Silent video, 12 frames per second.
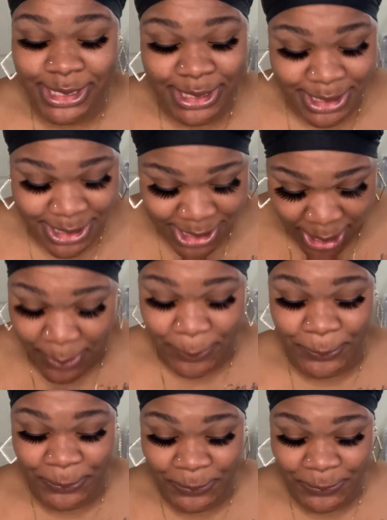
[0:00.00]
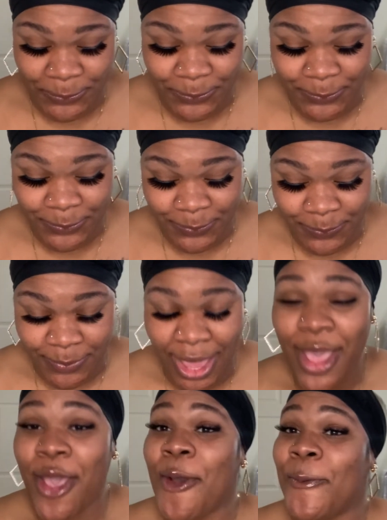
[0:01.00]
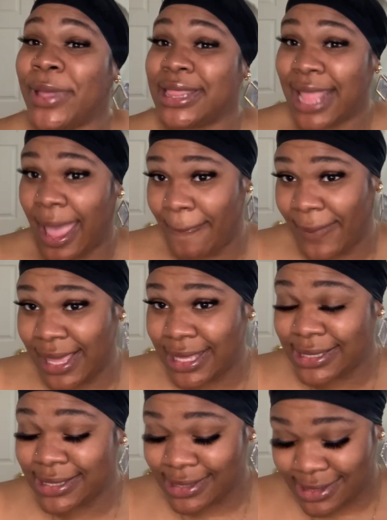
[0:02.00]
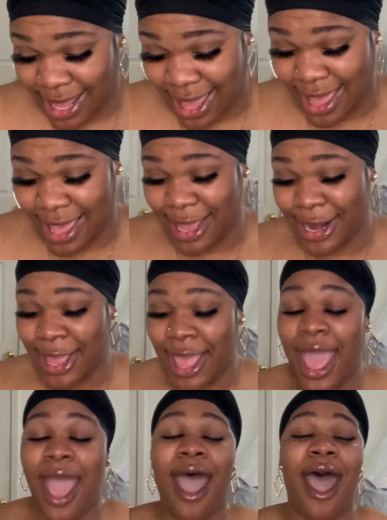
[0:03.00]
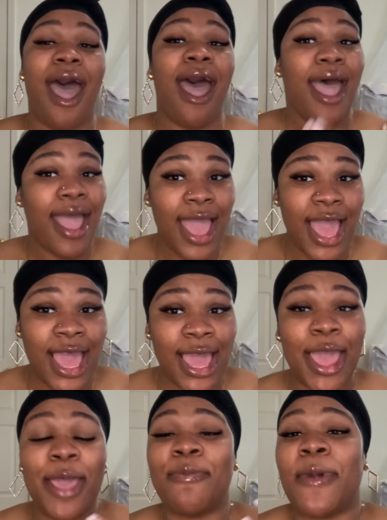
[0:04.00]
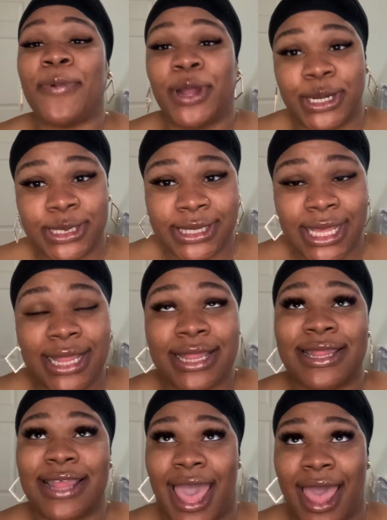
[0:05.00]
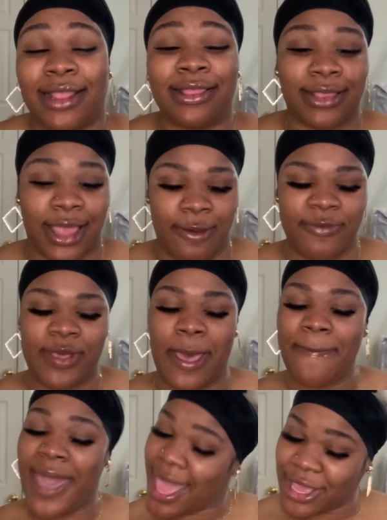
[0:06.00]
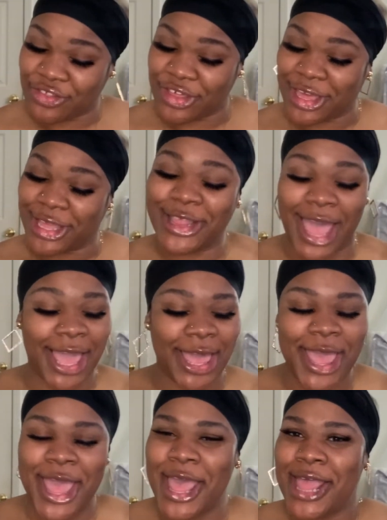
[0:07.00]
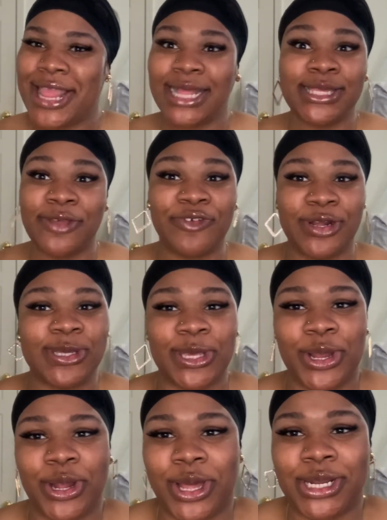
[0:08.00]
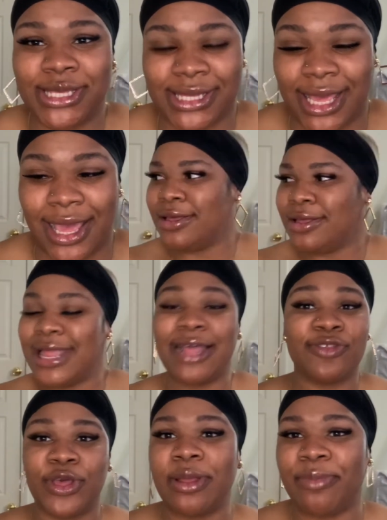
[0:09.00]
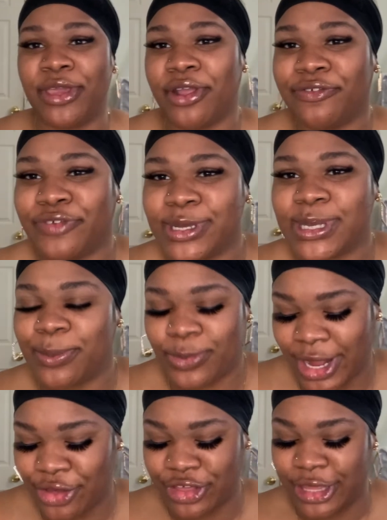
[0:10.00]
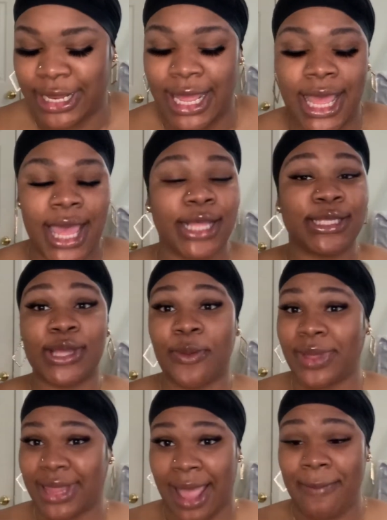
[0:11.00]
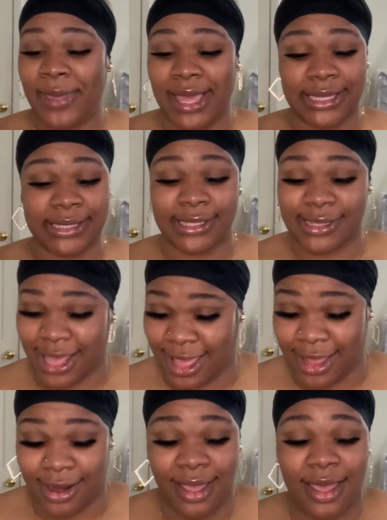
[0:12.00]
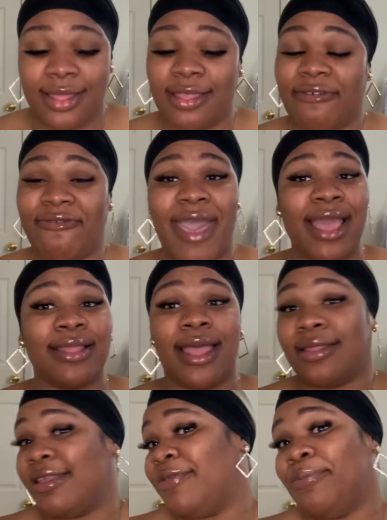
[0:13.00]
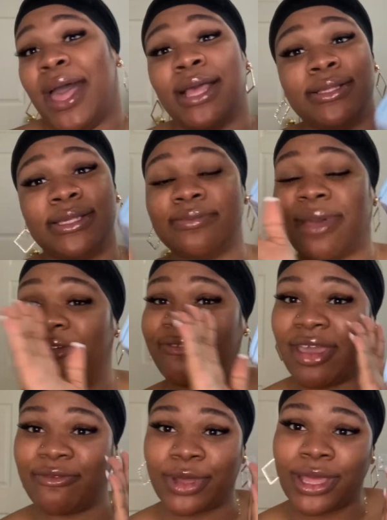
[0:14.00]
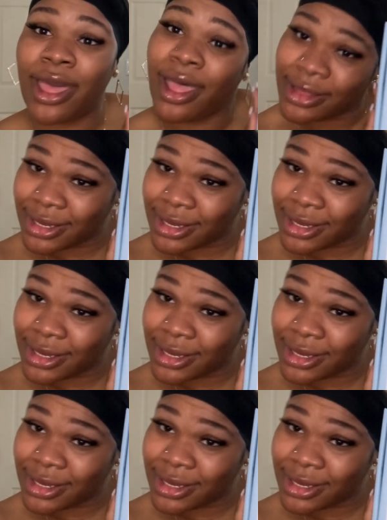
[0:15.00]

So with that being said, I am a person that loves packaging. Like, that's the first thing you're gonna see. That's gonna be your first impression. So with that being said, the fact that this box is my favorite color,